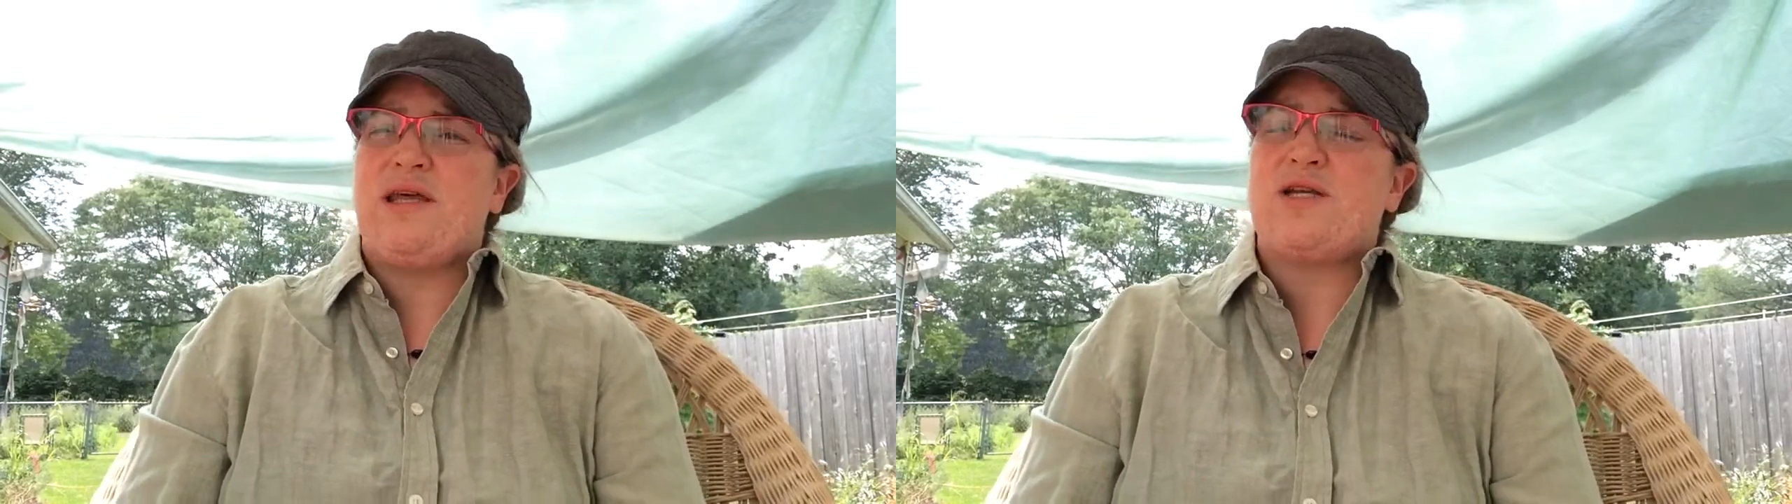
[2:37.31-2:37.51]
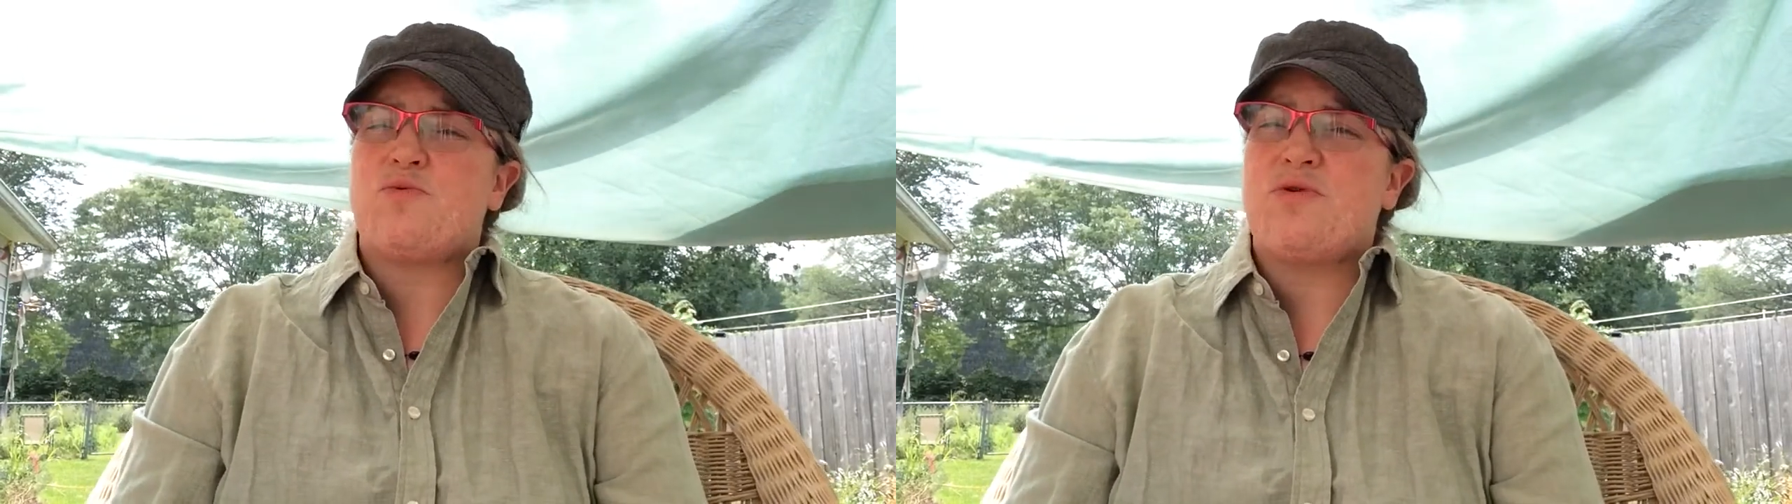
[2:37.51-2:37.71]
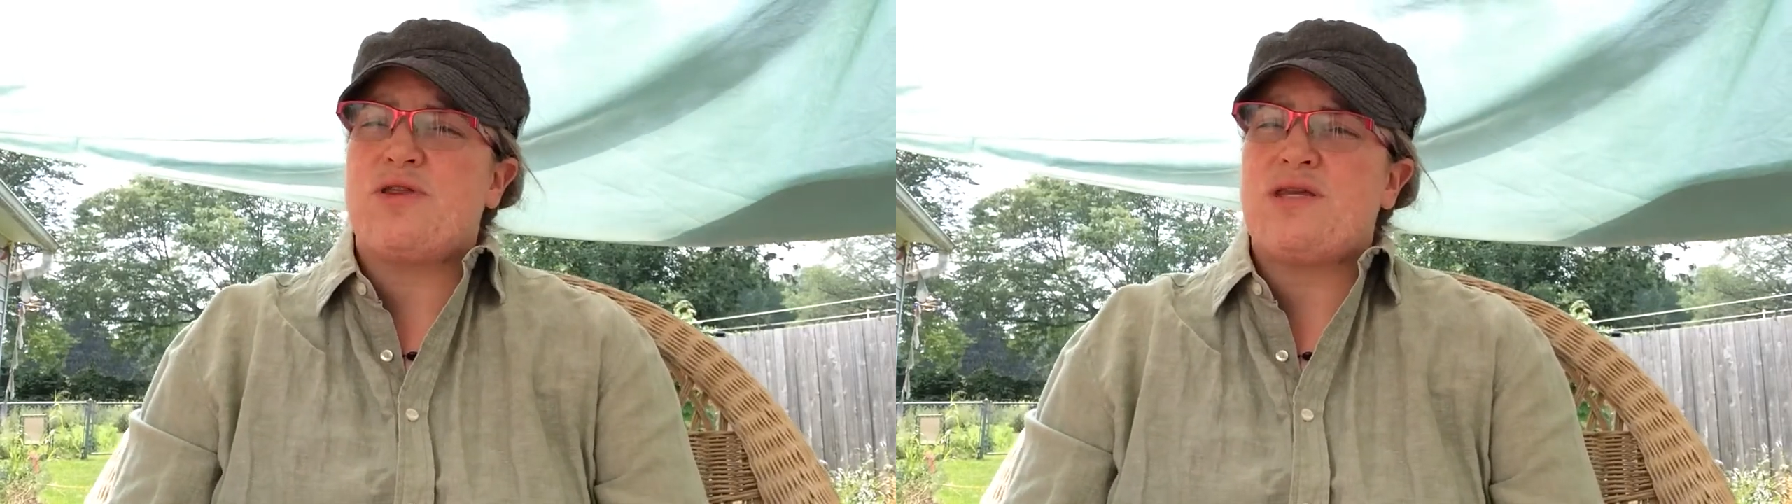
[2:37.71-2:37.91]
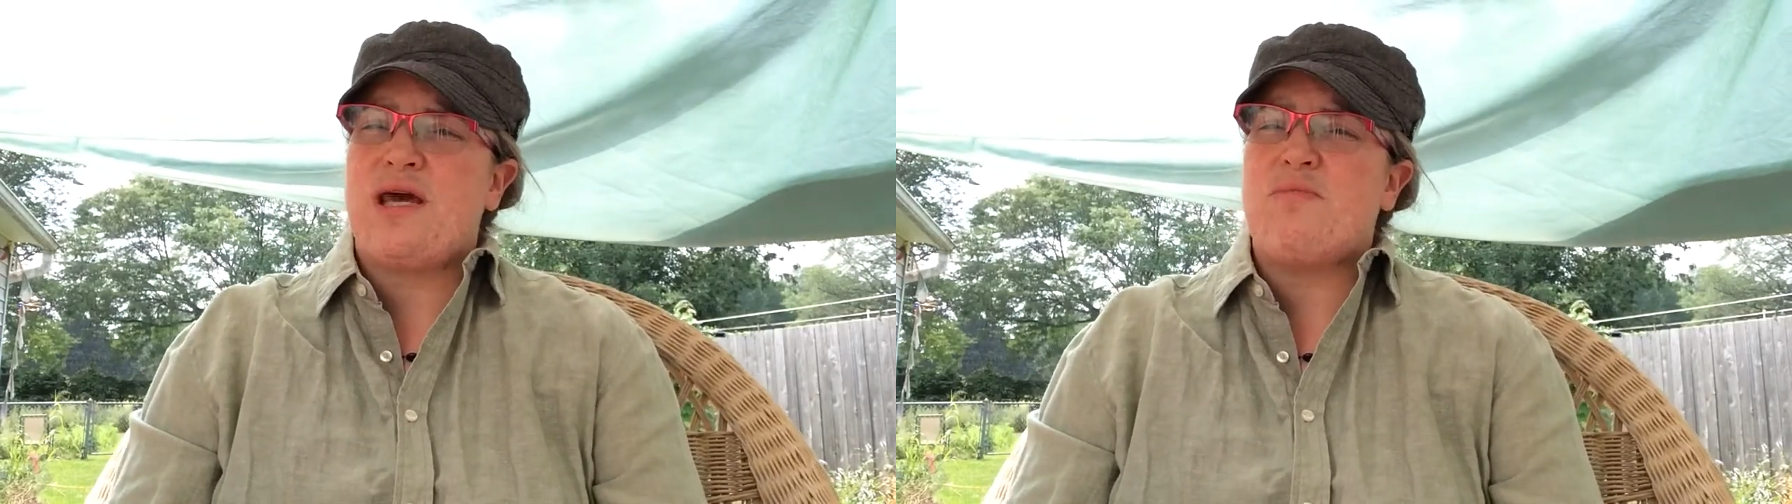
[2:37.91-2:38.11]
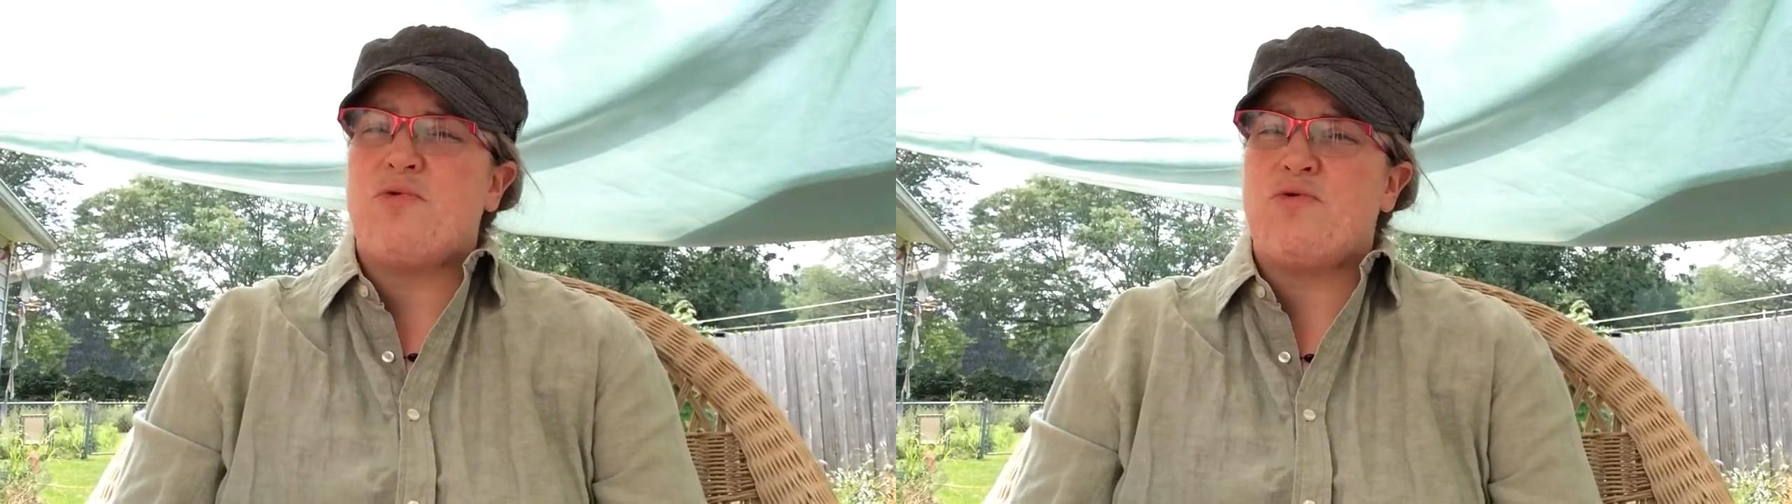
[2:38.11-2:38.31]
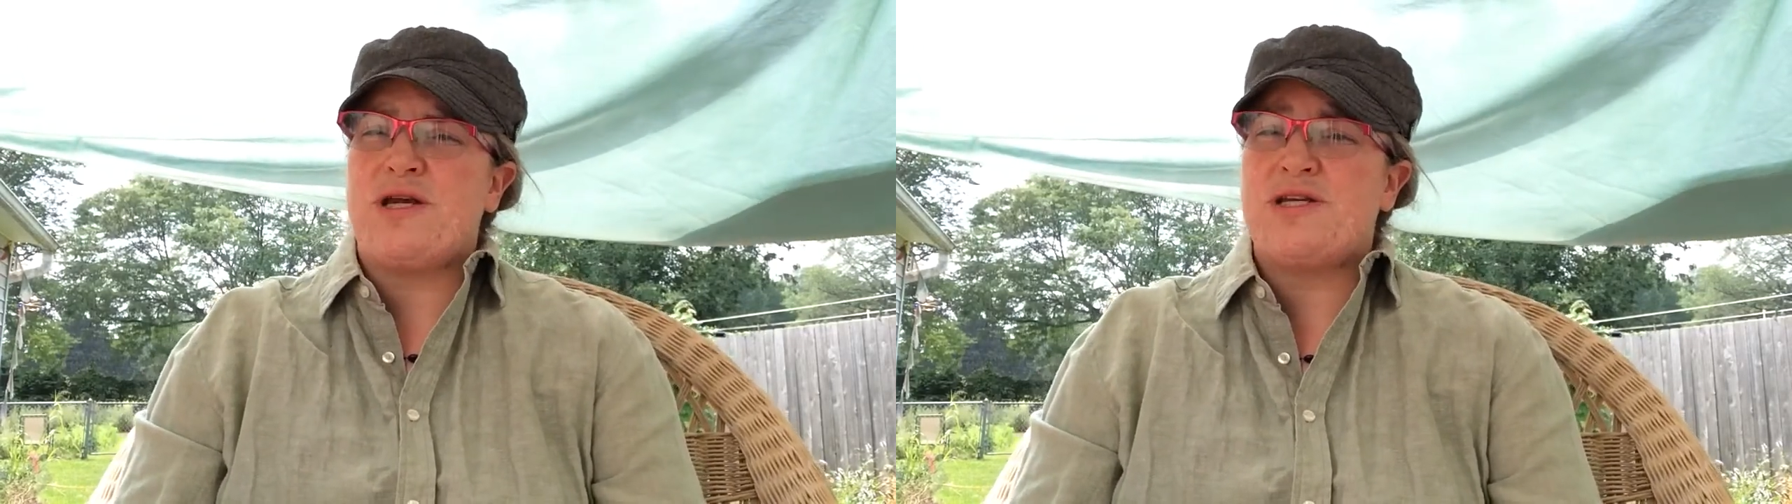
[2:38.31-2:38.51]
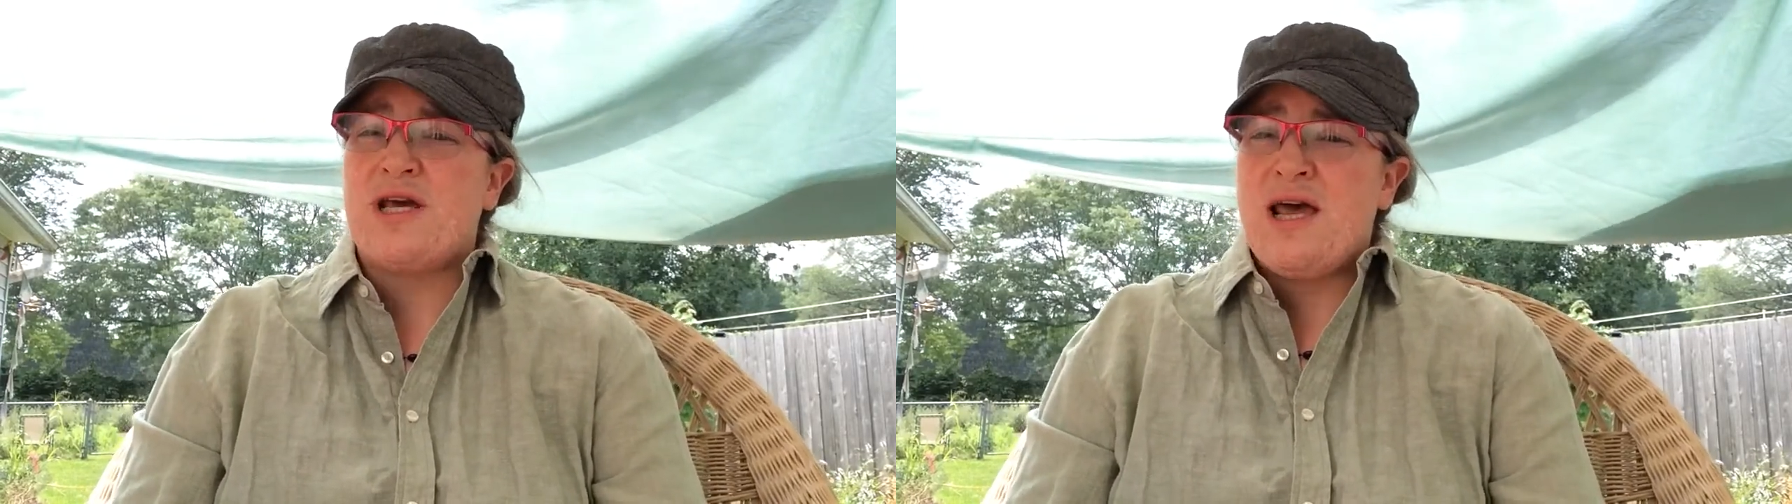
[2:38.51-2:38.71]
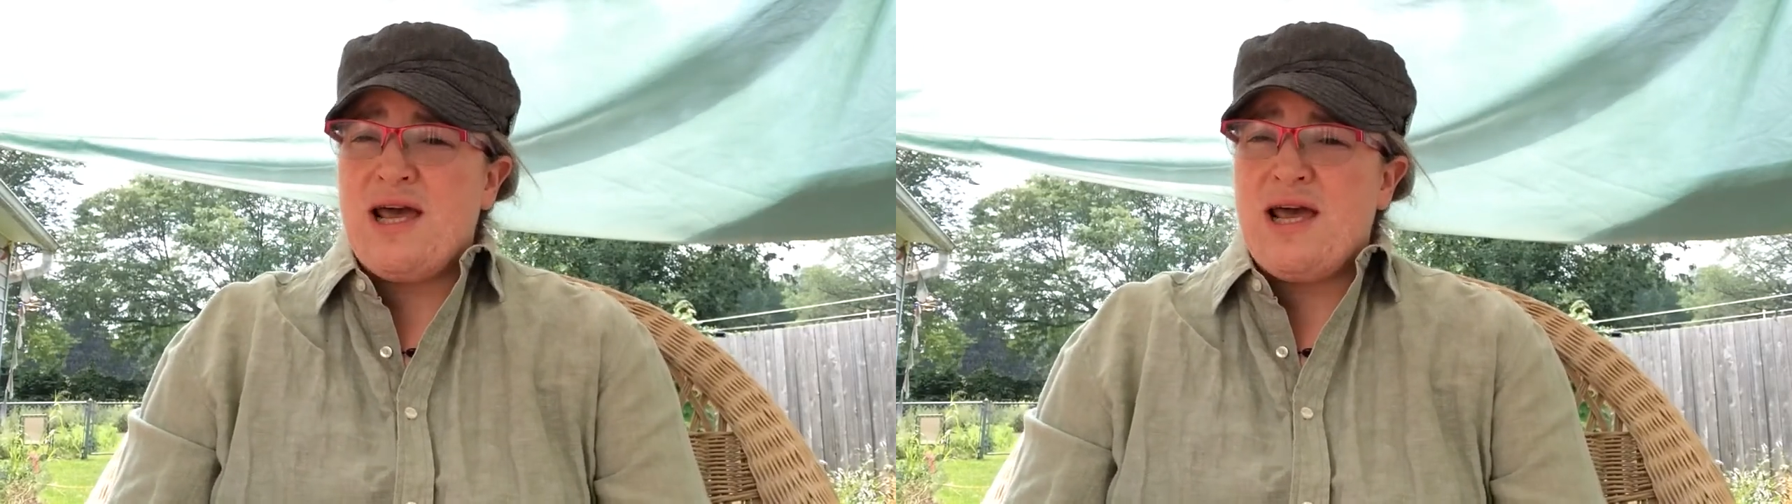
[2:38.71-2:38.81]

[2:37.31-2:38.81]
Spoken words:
that's worth 10 points,